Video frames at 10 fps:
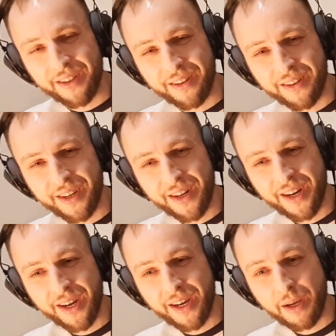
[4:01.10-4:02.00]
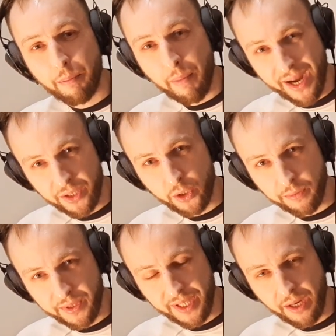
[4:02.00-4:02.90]
There are a bunch of
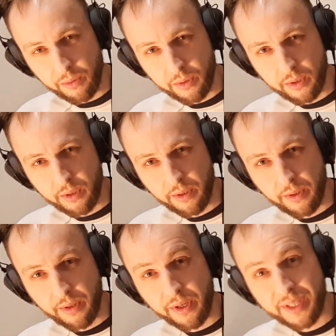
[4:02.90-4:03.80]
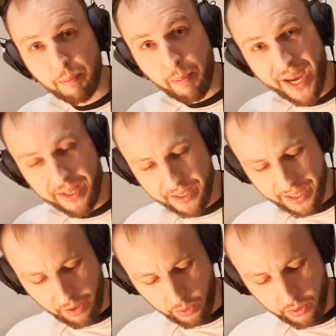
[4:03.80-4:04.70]
sounds. There is a main
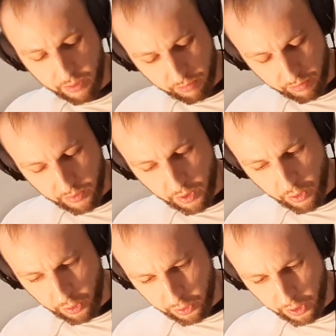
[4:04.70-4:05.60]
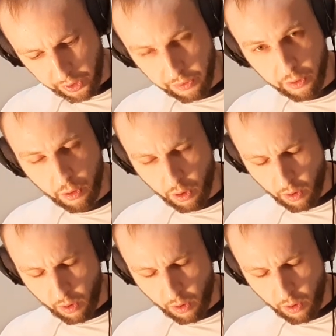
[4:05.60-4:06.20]
sound. Let's say it's